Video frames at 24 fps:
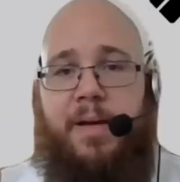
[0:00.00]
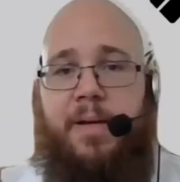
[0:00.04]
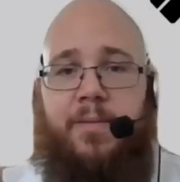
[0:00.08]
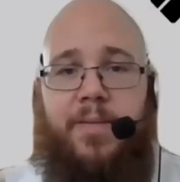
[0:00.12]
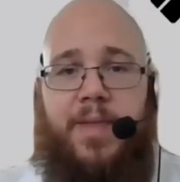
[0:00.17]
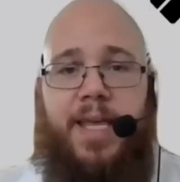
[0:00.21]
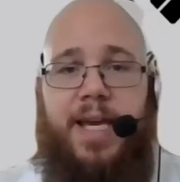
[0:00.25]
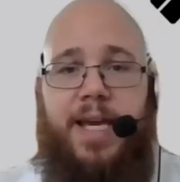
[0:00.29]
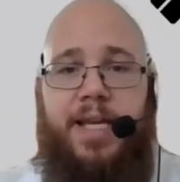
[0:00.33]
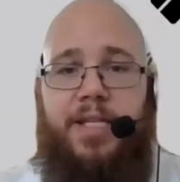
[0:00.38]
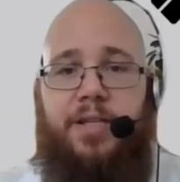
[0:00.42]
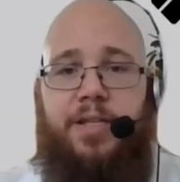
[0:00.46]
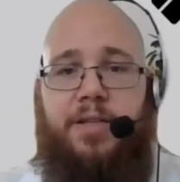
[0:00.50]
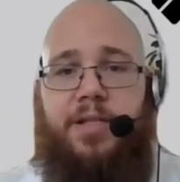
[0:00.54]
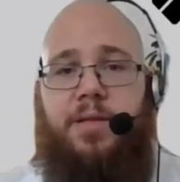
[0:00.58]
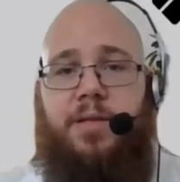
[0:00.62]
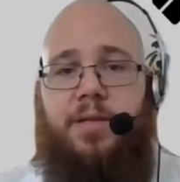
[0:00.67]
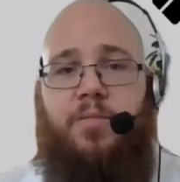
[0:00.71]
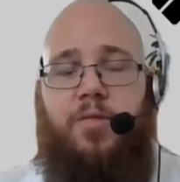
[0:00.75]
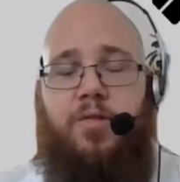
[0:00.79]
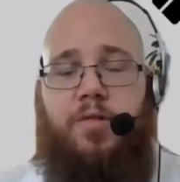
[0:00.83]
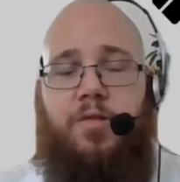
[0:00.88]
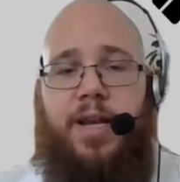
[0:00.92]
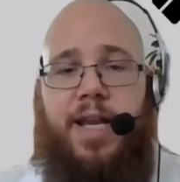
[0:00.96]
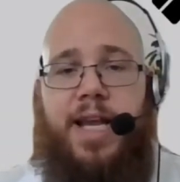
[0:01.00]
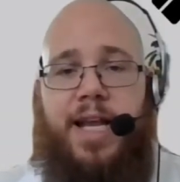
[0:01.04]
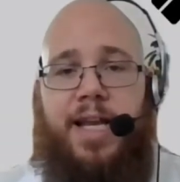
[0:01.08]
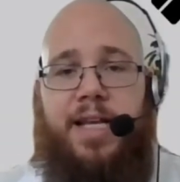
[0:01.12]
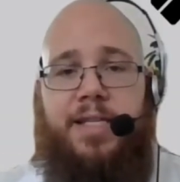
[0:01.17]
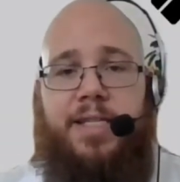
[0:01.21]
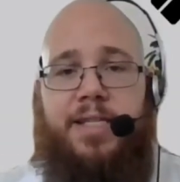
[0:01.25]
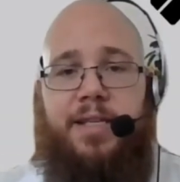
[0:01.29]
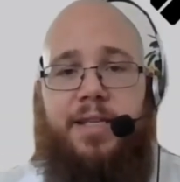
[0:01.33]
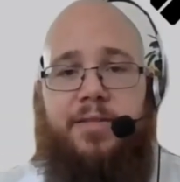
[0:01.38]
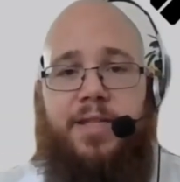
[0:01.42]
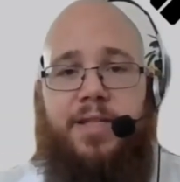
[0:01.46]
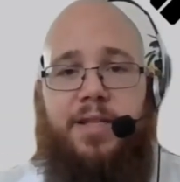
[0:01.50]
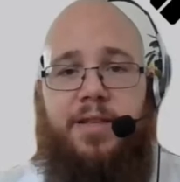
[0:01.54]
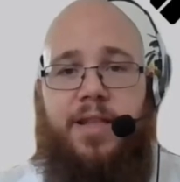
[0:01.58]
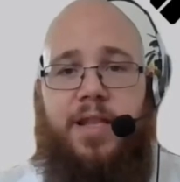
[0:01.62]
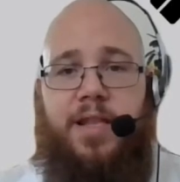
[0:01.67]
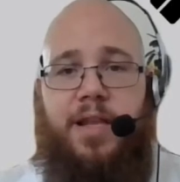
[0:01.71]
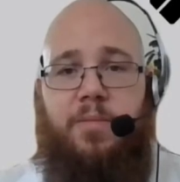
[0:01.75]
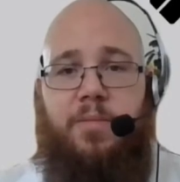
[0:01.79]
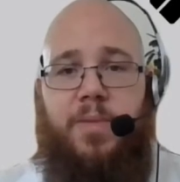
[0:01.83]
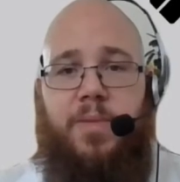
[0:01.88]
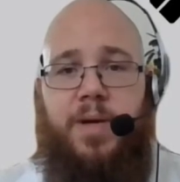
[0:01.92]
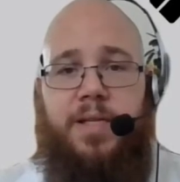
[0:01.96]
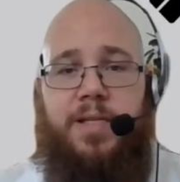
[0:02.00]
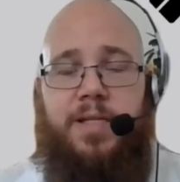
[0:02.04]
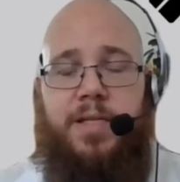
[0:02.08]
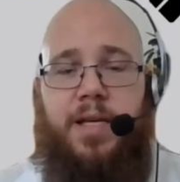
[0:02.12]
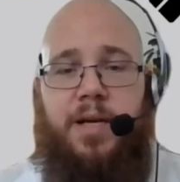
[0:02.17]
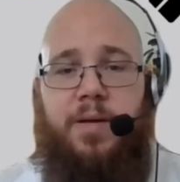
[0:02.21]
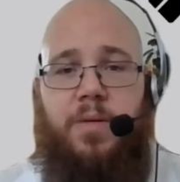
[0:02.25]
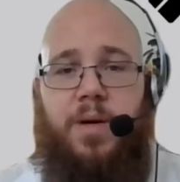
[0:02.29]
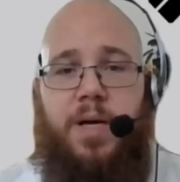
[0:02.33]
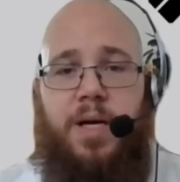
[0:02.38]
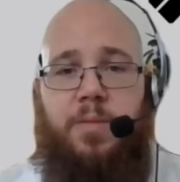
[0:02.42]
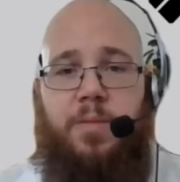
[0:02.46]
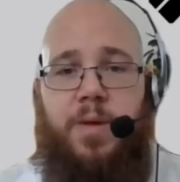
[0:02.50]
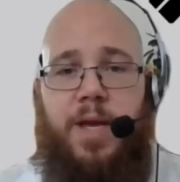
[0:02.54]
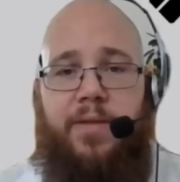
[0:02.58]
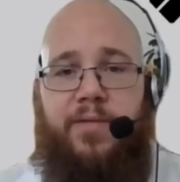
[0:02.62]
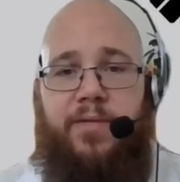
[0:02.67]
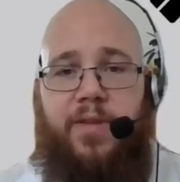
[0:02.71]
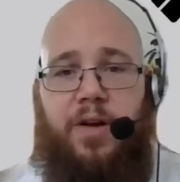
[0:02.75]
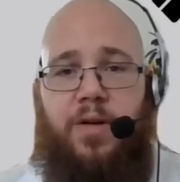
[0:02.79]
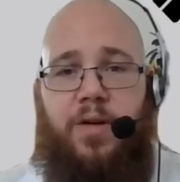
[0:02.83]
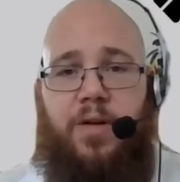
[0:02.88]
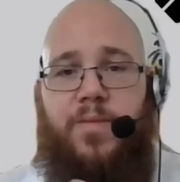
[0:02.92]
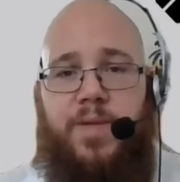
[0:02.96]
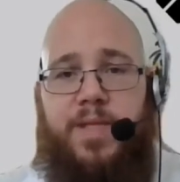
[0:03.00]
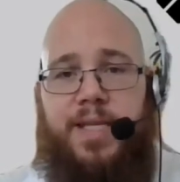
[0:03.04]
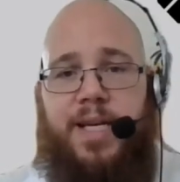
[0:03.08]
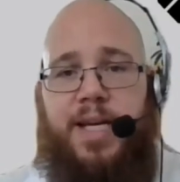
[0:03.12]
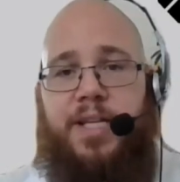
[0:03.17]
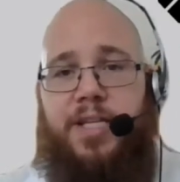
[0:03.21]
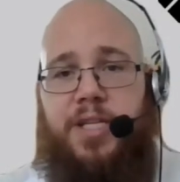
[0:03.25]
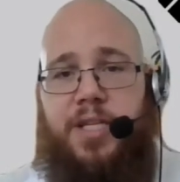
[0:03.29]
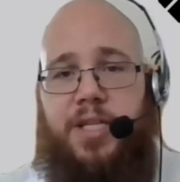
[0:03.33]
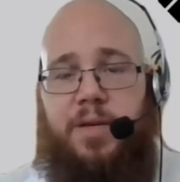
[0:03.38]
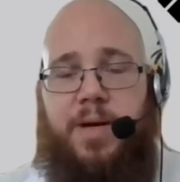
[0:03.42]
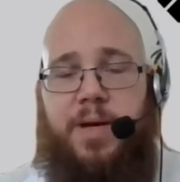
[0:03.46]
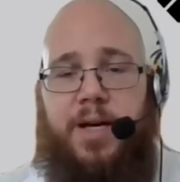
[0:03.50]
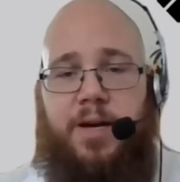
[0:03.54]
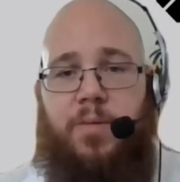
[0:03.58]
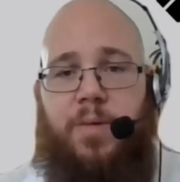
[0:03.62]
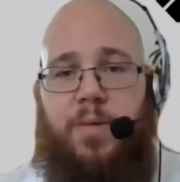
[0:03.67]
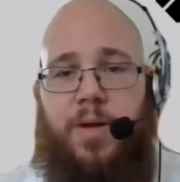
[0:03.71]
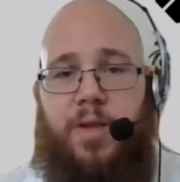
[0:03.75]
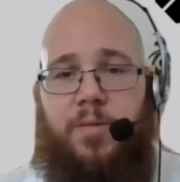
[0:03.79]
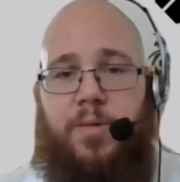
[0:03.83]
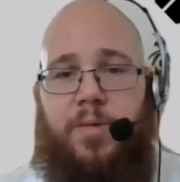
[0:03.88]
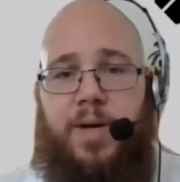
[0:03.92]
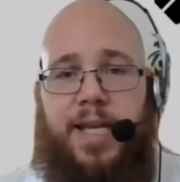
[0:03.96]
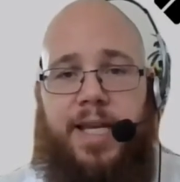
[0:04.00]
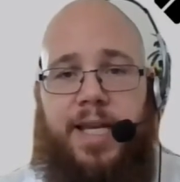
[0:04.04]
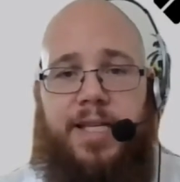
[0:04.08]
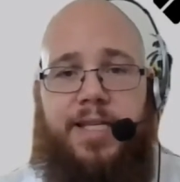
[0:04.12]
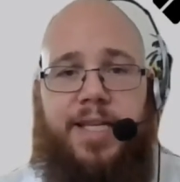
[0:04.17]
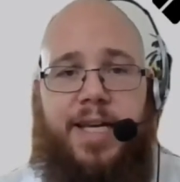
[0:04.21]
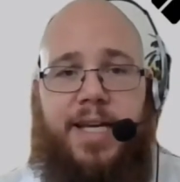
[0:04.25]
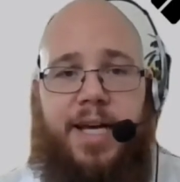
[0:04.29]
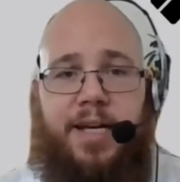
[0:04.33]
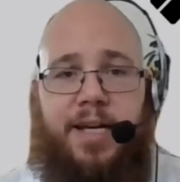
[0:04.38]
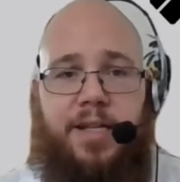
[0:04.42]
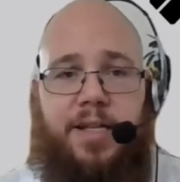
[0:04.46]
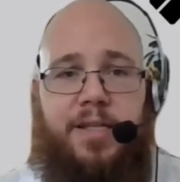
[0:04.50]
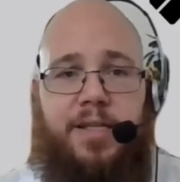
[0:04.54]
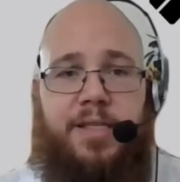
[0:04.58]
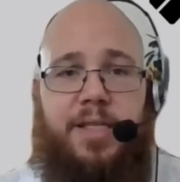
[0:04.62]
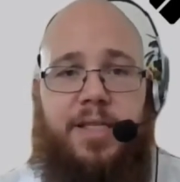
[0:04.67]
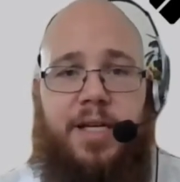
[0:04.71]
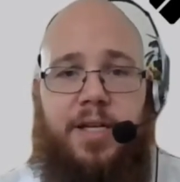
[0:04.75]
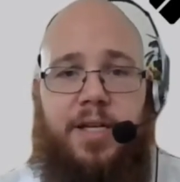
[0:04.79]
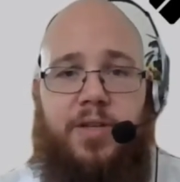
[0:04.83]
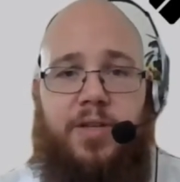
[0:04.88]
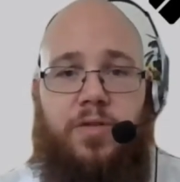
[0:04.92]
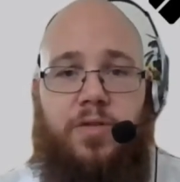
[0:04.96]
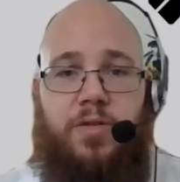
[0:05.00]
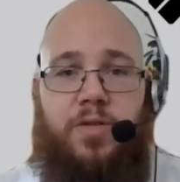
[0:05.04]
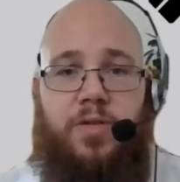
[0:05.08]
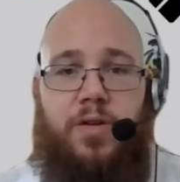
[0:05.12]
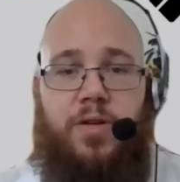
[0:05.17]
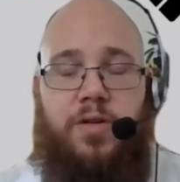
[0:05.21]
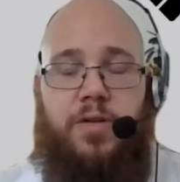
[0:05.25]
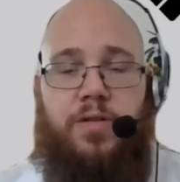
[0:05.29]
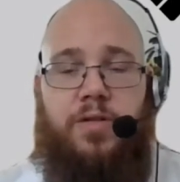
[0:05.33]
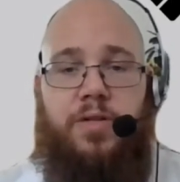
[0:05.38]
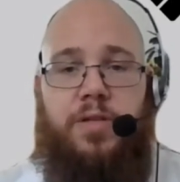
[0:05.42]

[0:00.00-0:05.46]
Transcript: they do some more analysis of the numbers, and we have a conversation about whether we need to get concerned or not.